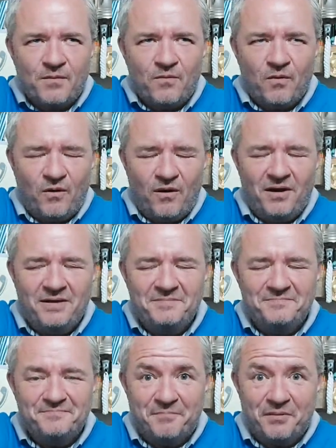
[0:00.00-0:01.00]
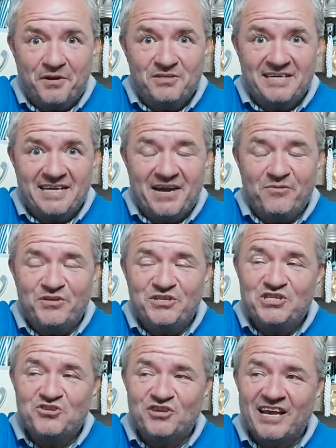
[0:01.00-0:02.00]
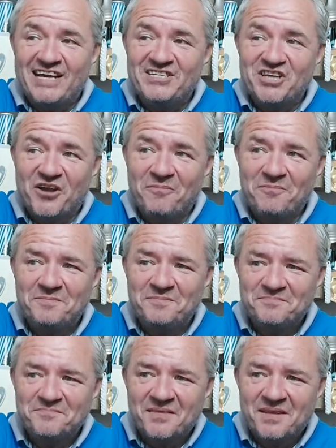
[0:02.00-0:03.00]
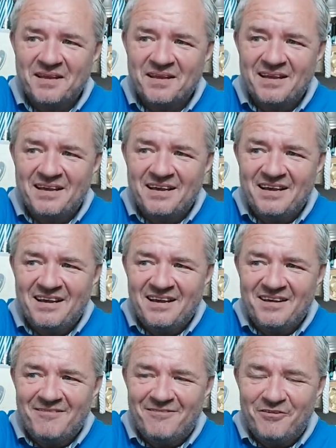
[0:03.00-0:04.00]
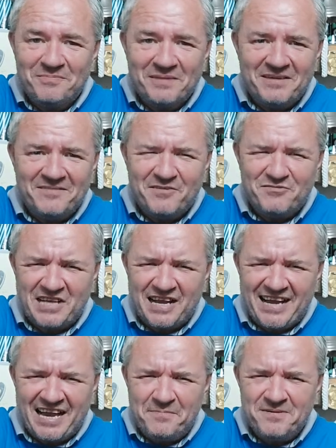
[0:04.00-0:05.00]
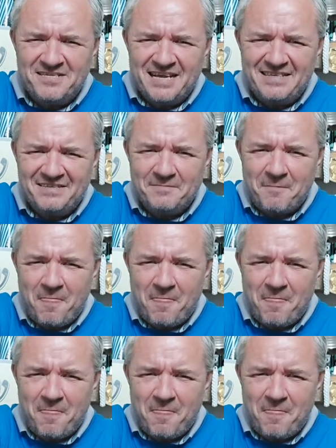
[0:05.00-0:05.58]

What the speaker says: Whoa, bloody hell, this is going to hit home. Fuck me, it feels like 8%.